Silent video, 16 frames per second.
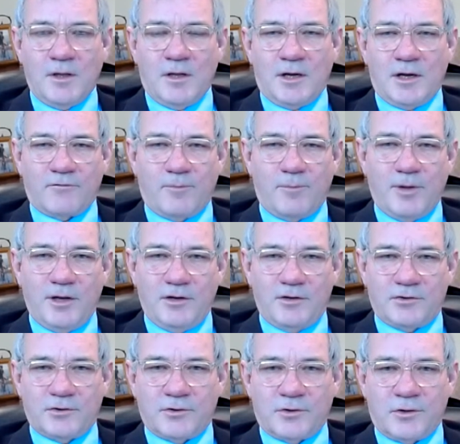and never paid
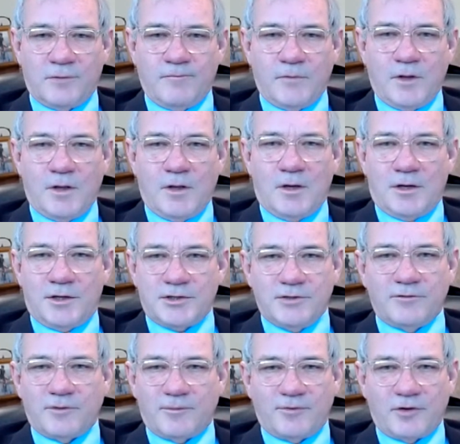it to her. She
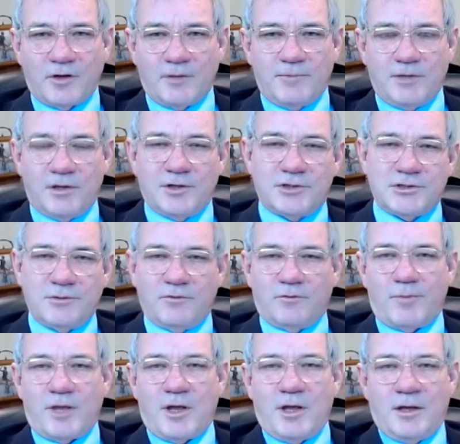was upset because she was
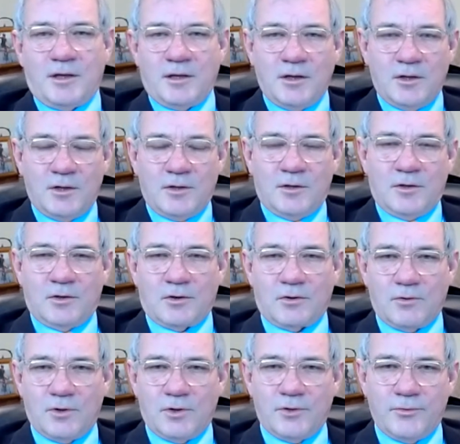paying
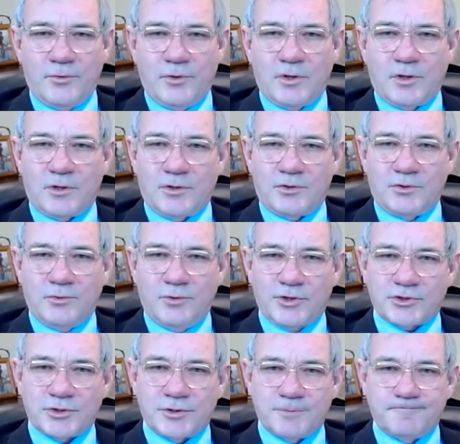her own
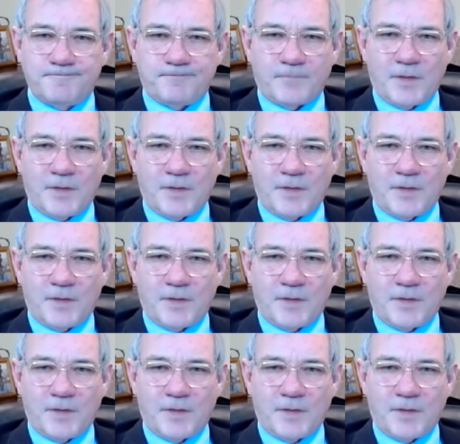tuition.